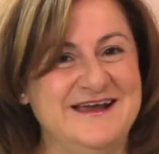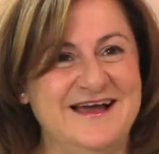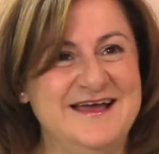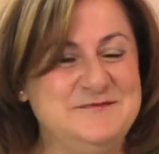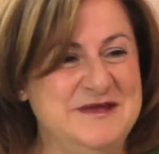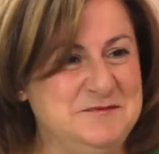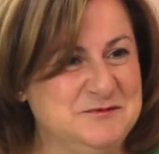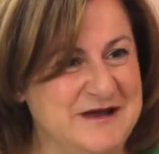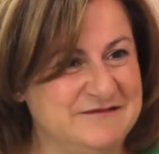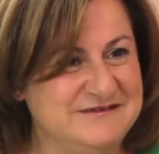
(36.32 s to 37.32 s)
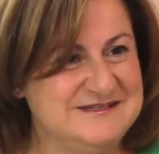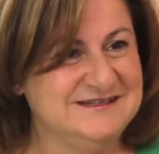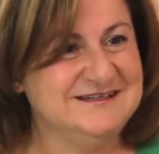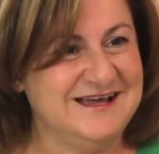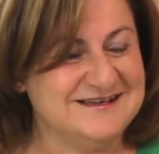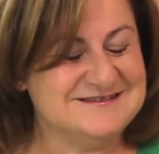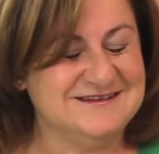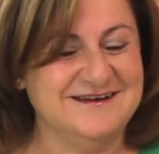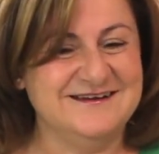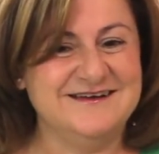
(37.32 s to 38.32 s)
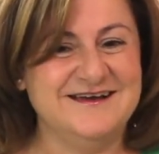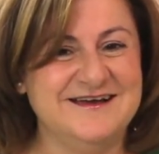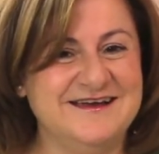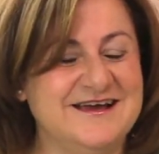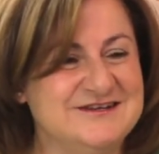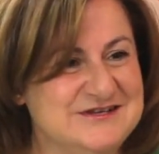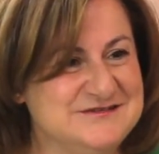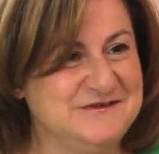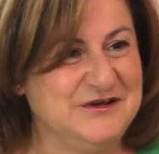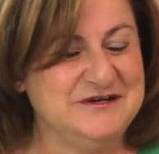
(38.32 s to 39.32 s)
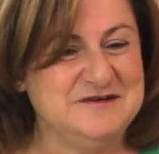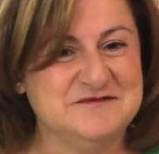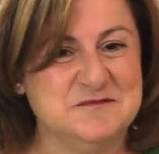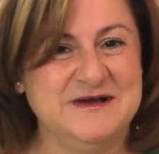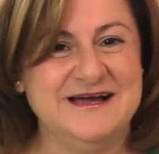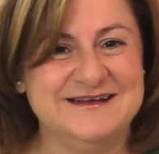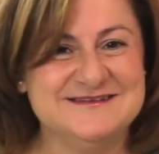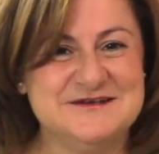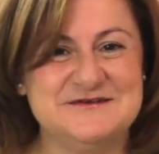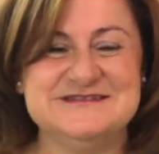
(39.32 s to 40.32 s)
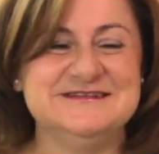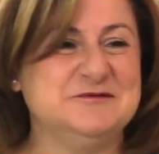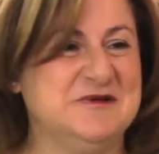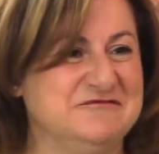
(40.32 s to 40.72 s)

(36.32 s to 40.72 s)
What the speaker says: I had people round for dinner last night and I'd just flown in from Bali, so I was a little bit